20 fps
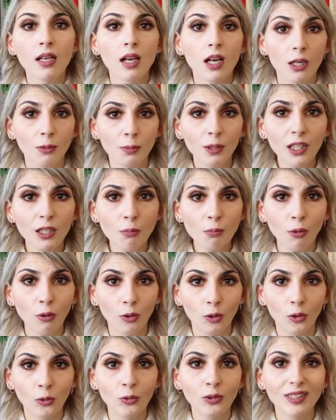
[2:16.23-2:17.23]
A booking
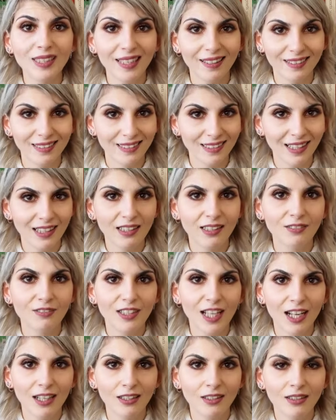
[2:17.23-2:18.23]
portal takes care of
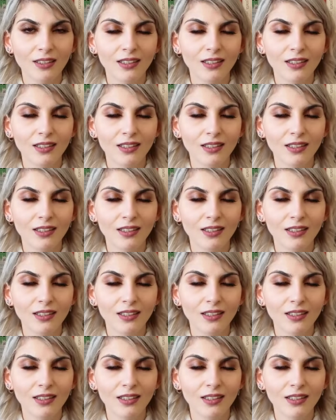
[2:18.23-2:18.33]
that.